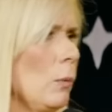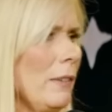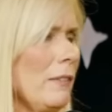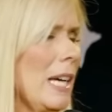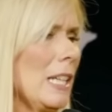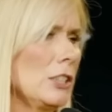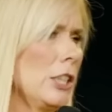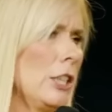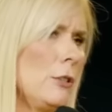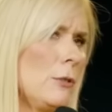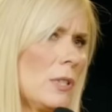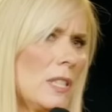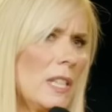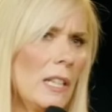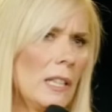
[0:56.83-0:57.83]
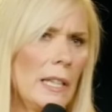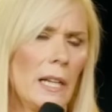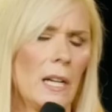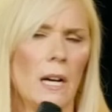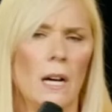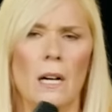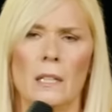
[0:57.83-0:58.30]
We've got two still
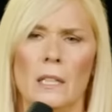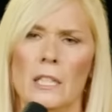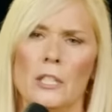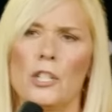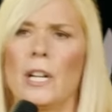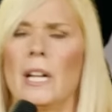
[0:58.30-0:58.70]
in college,